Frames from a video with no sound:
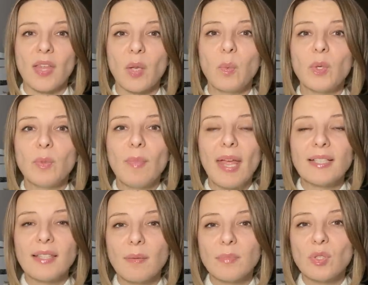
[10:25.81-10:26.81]
That's what makes
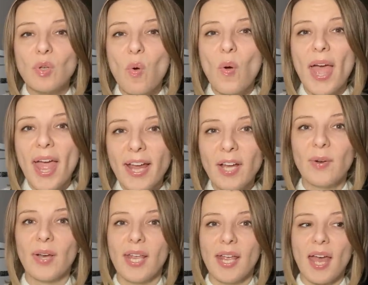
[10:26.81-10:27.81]
them so
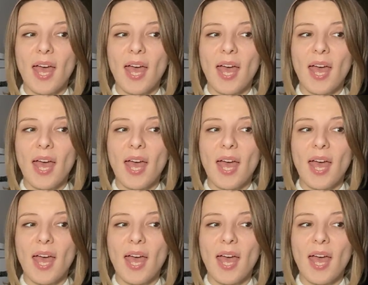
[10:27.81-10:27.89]
angry.